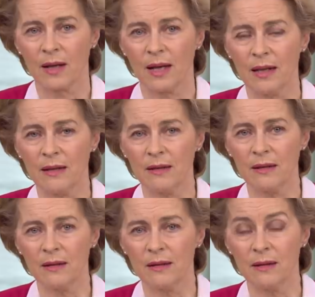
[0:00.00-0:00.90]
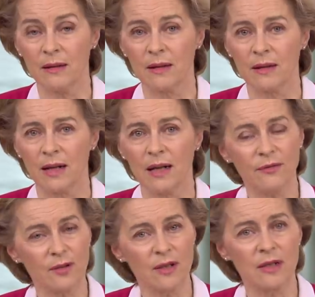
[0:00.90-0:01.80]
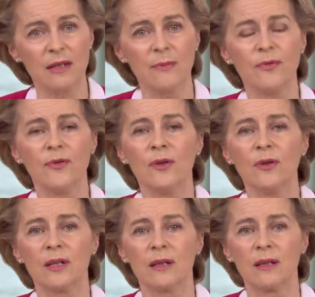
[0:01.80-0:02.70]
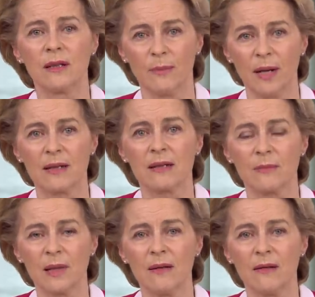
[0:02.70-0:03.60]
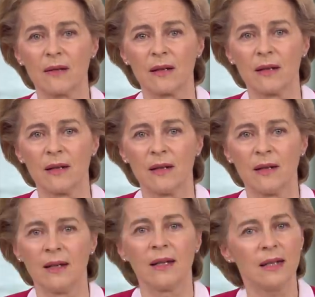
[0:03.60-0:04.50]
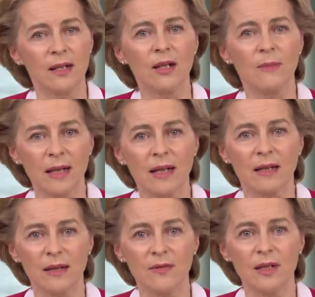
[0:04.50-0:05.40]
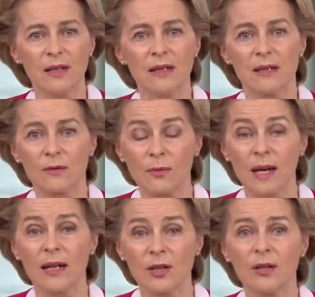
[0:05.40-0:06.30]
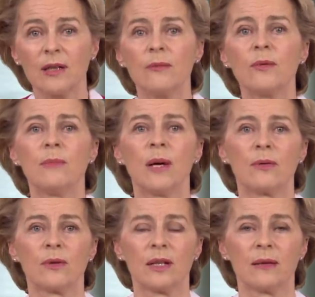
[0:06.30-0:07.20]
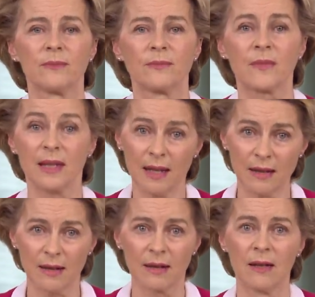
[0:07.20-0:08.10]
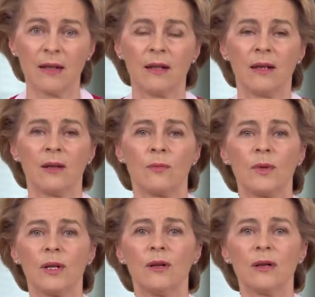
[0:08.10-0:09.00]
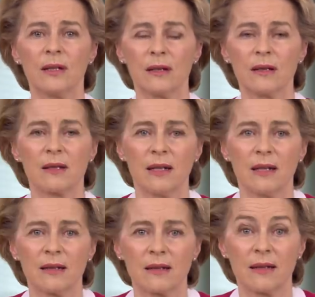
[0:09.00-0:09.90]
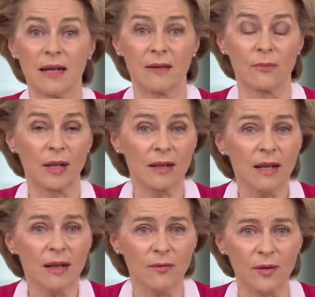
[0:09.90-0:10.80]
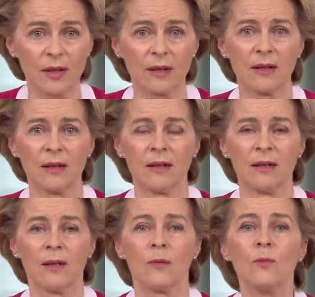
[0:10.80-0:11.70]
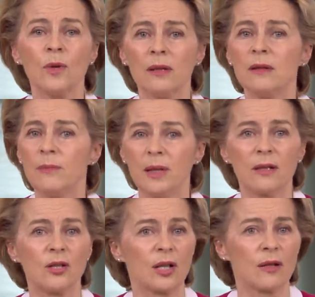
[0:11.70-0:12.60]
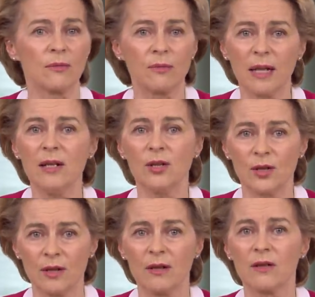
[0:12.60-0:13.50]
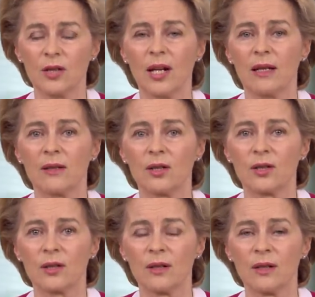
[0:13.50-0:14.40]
And after the deep fall in the past month, economic activity is gradually rebounding. Yet, we all understand that the recovery will be a generational challenge,